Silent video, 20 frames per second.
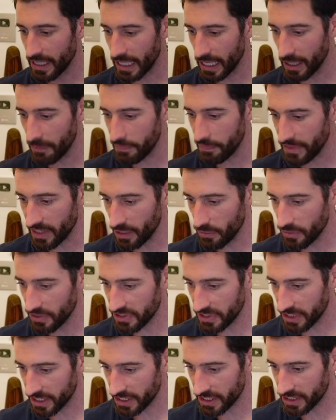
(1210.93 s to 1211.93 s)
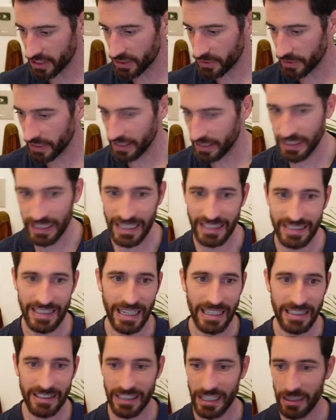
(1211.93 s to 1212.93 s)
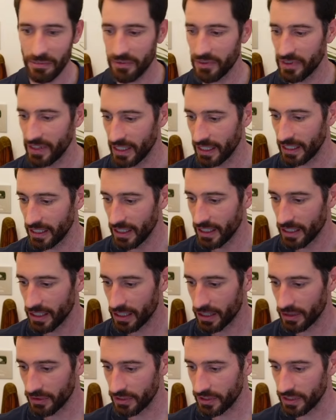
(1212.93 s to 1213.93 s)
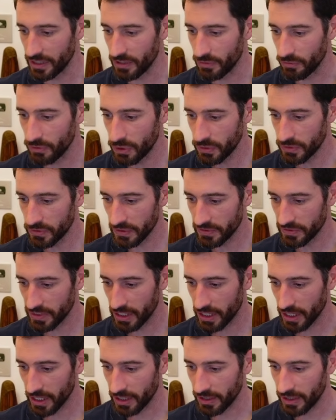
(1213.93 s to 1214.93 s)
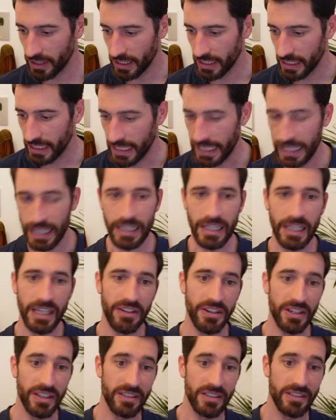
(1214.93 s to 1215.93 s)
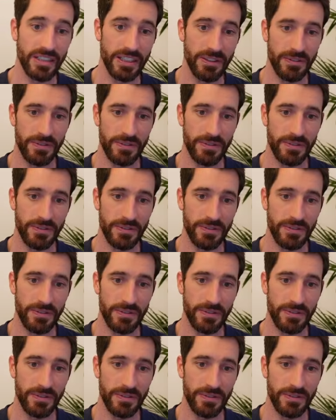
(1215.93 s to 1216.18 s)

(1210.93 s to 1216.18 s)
Then we started doing the exact same thing on the roof of the car, and here you can see the